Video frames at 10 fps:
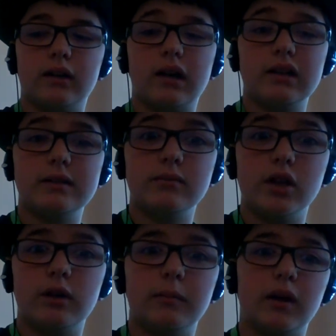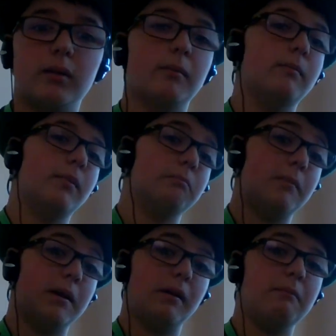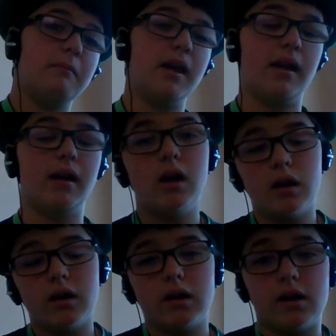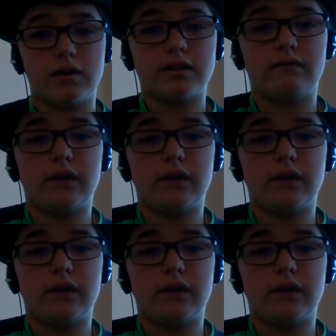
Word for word: a custom channel banner made by me is